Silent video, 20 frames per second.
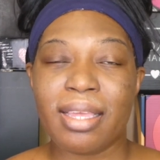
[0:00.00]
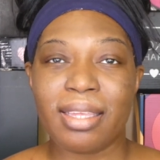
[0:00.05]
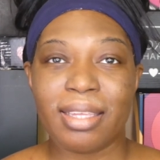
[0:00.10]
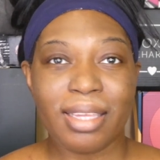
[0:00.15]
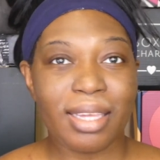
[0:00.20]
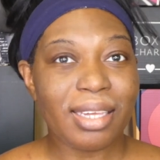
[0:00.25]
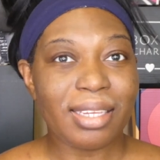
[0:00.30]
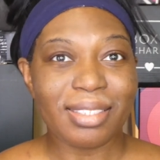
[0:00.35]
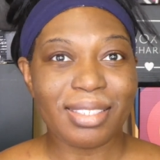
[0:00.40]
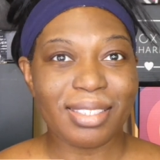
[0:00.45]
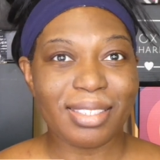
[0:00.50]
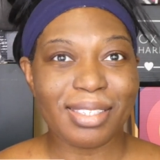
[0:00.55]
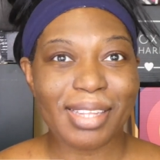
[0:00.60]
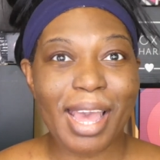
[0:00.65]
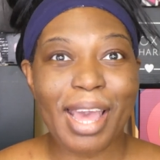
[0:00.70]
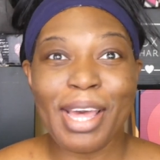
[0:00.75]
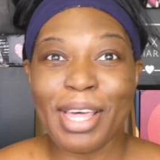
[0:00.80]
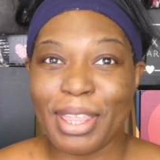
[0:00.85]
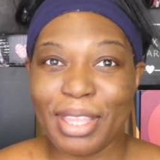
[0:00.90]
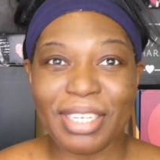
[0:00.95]
Yes,
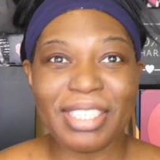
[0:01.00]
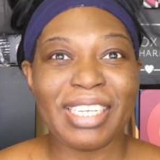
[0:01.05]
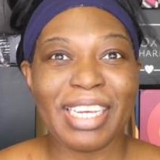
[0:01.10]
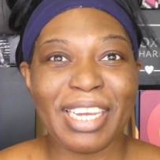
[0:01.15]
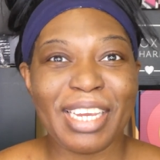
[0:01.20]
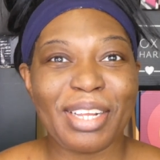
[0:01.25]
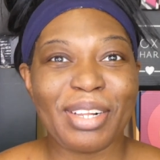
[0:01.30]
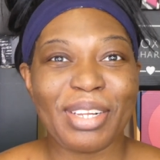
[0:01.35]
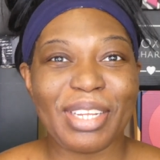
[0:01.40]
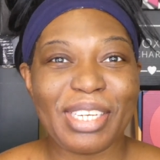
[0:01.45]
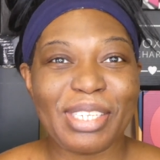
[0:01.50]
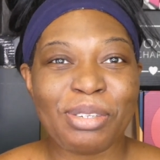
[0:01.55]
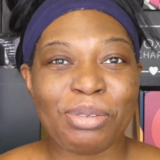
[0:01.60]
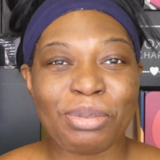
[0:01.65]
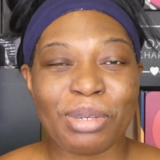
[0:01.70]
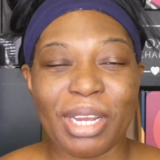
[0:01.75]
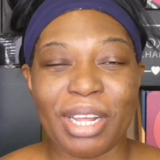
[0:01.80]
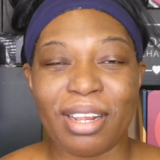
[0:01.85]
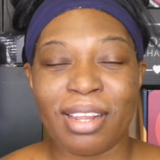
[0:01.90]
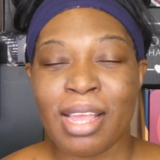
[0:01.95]
the tingle is
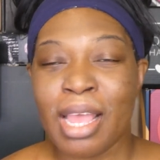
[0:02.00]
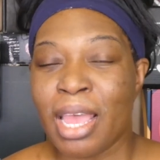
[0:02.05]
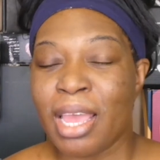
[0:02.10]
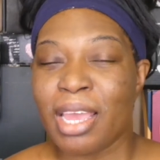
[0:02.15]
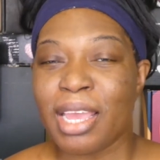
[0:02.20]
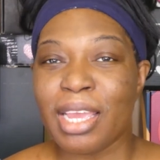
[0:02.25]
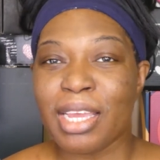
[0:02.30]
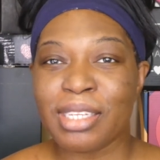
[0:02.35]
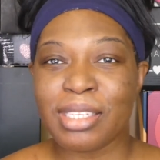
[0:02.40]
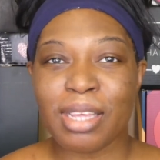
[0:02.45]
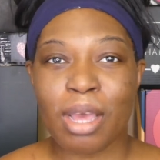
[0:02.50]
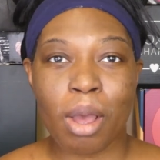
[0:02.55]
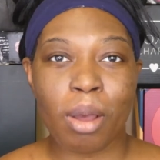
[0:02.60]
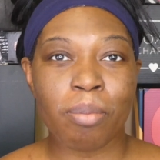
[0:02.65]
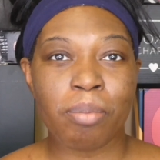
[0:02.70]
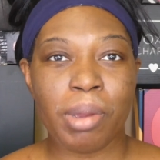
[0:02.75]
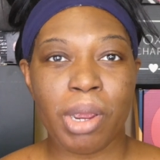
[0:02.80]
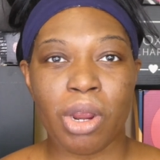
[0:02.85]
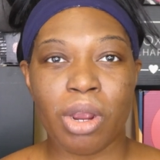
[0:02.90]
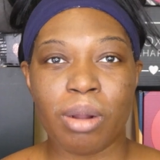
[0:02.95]
real. Is it
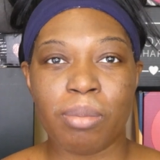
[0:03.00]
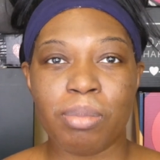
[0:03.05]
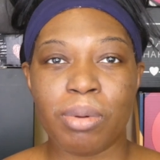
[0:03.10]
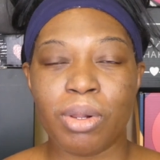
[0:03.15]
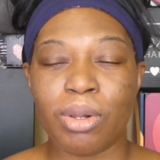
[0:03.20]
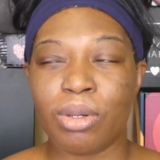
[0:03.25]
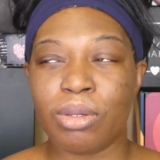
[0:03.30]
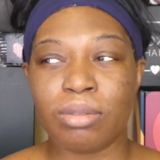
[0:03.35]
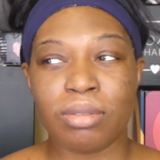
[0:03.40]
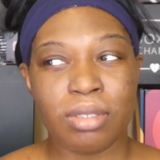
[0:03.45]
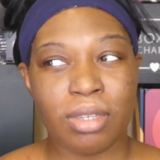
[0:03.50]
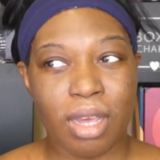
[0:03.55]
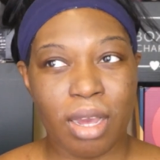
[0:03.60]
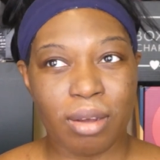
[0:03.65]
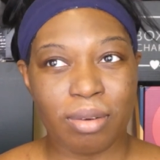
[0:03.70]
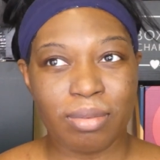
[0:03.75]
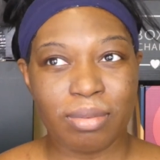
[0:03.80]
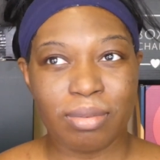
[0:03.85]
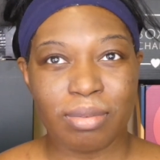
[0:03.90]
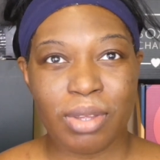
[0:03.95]
unbearable?
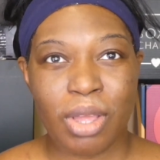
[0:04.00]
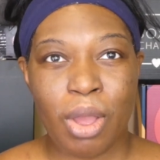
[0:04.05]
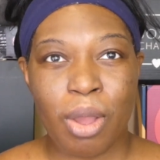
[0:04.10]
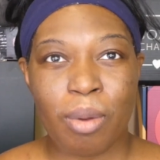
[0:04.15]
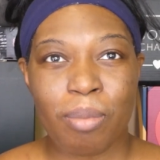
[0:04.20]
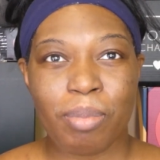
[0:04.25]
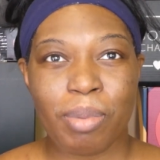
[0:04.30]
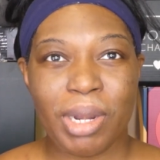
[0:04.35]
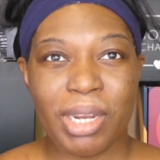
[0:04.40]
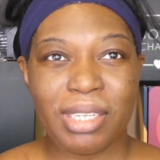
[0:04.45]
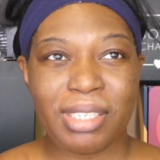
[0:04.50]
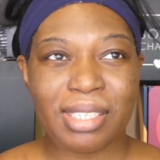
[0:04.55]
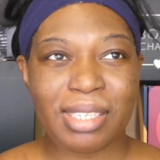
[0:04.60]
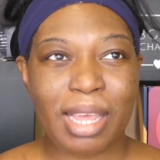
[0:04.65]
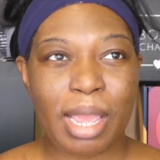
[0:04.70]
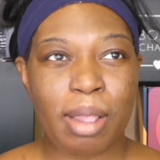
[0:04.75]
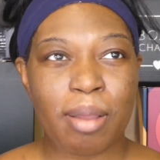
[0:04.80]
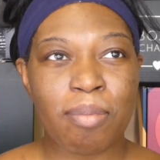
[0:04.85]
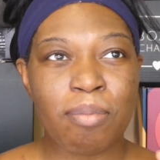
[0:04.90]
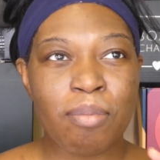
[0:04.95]
No. but it's
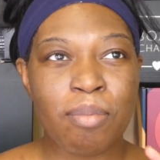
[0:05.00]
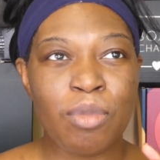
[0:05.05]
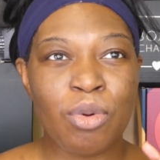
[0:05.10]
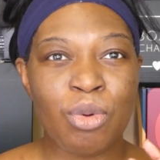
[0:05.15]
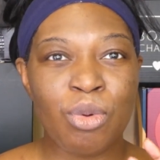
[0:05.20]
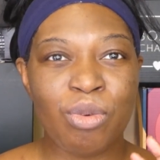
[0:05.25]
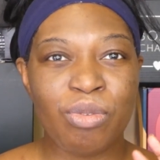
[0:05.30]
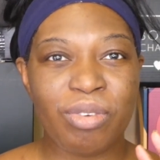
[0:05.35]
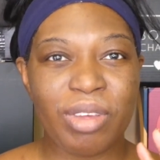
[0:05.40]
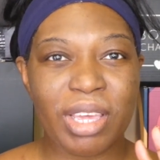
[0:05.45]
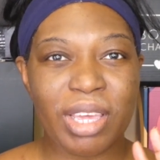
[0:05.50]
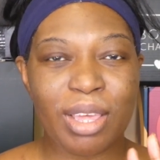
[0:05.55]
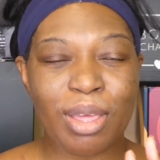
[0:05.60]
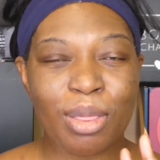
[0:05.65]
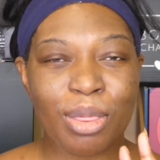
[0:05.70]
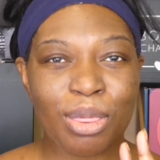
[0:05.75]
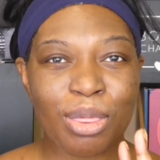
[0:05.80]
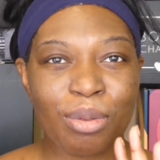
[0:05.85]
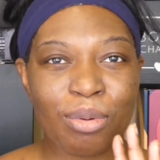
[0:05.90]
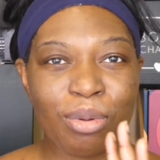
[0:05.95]
like
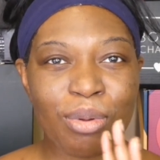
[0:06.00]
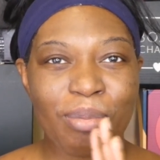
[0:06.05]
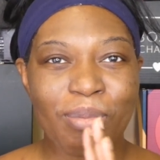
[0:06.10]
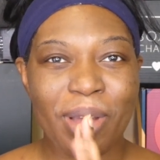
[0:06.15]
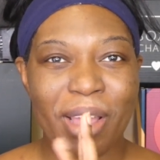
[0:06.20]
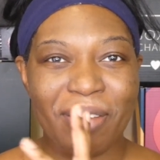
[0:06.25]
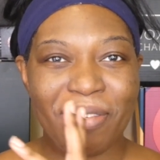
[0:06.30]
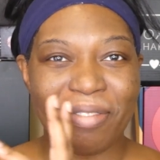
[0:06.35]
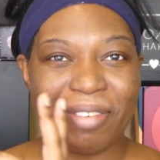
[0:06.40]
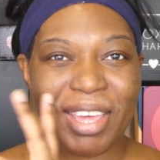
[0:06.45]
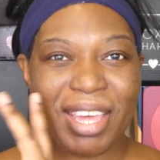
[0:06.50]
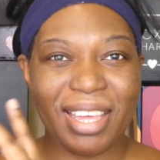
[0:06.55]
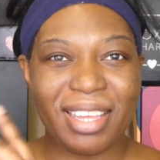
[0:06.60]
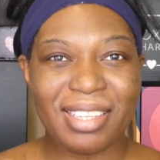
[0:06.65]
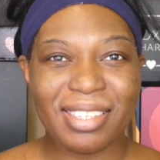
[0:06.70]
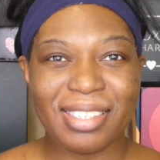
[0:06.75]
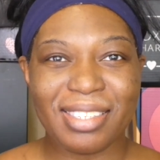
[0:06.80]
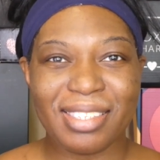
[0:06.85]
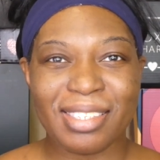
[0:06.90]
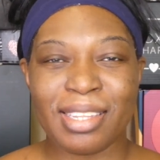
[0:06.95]
moving through my
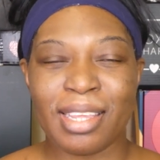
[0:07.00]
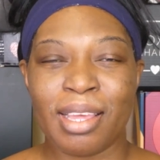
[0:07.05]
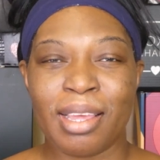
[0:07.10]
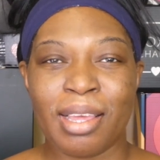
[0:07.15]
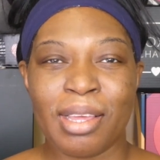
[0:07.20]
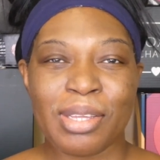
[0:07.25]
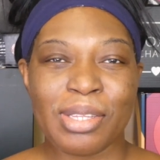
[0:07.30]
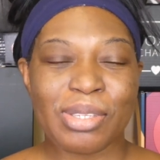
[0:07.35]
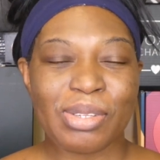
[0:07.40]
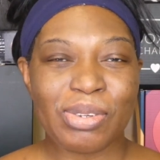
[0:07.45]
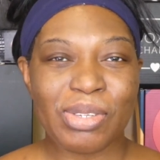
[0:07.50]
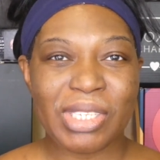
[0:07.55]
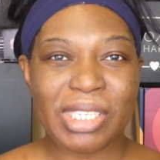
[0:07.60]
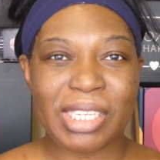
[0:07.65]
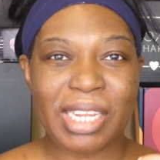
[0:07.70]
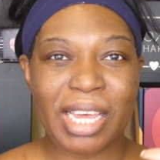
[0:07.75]
face. So it's